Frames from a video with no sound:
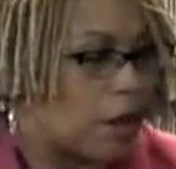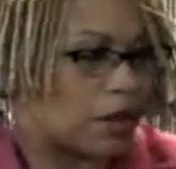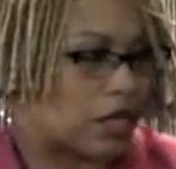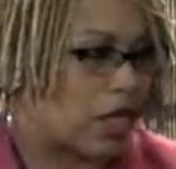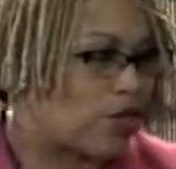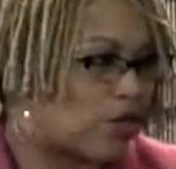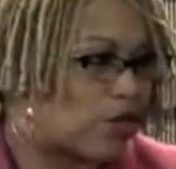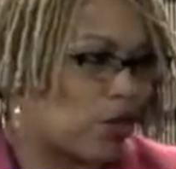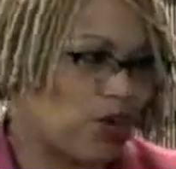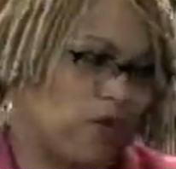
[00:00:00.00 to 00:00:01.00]
But the other
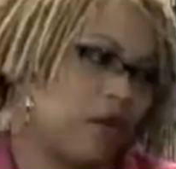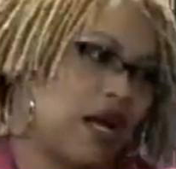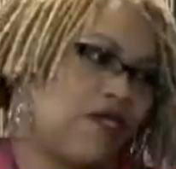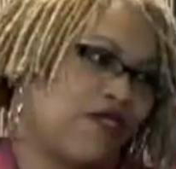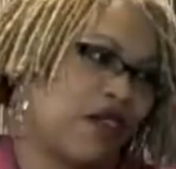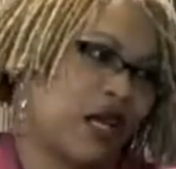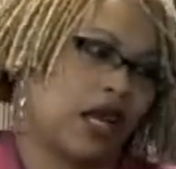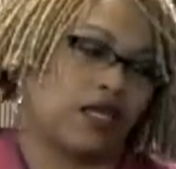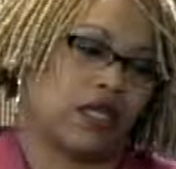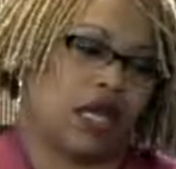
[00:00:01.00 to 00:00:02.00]
store, you remember how fast
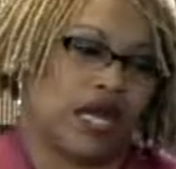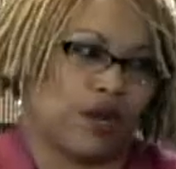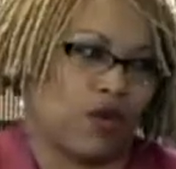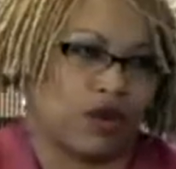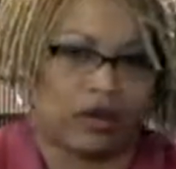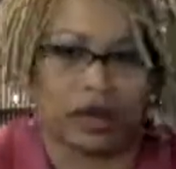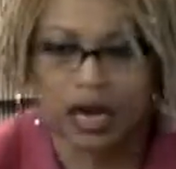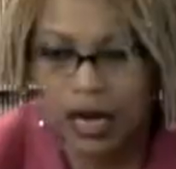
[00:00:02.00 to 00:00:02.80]
I said I don't want to leave.